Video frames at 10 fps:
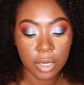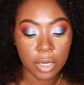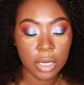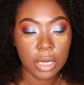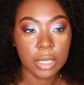
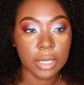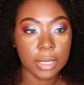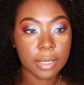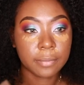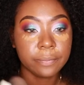
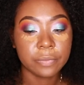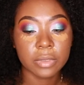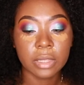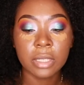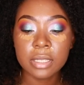Butterscotch, which is
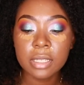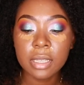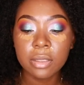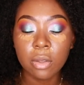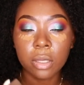the lighter
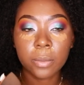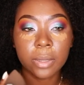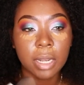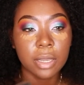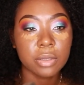shade of the
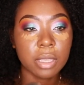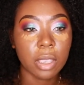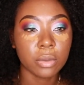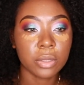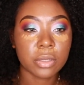two, and I'm
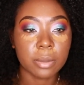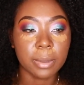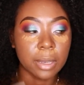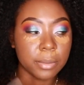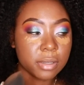going to put
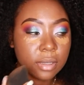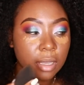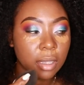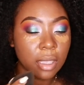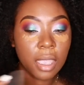that under
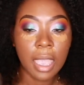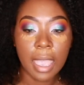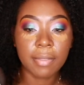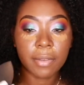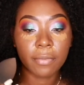the eye, on the
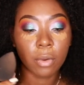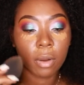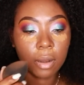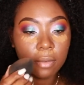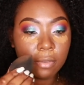
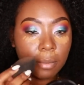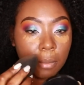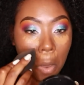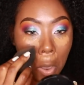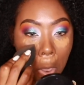forehead, and on my chin.